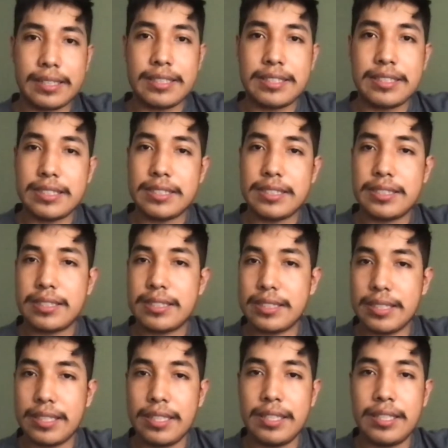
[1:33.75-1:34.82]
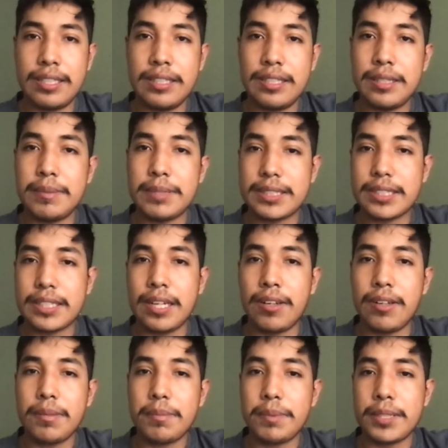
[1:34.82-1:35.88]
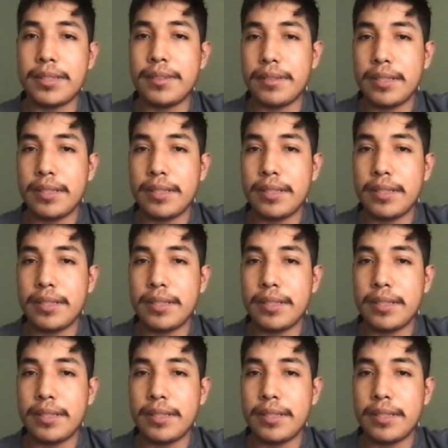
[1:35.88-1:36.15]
this is a little bit scary, but